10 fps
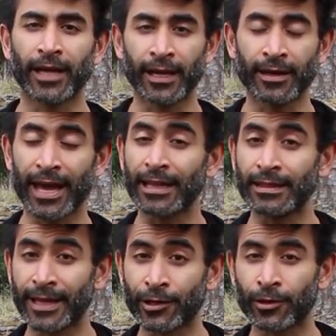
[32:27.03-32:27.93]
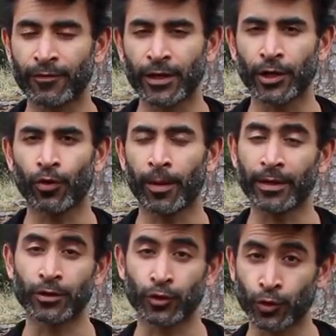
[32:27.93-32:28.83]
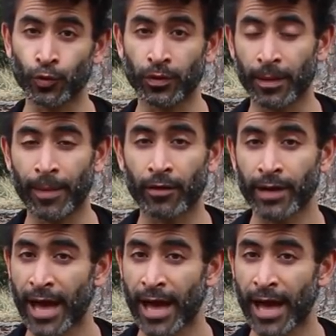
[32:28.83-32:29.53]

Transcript: in a later video about the truth about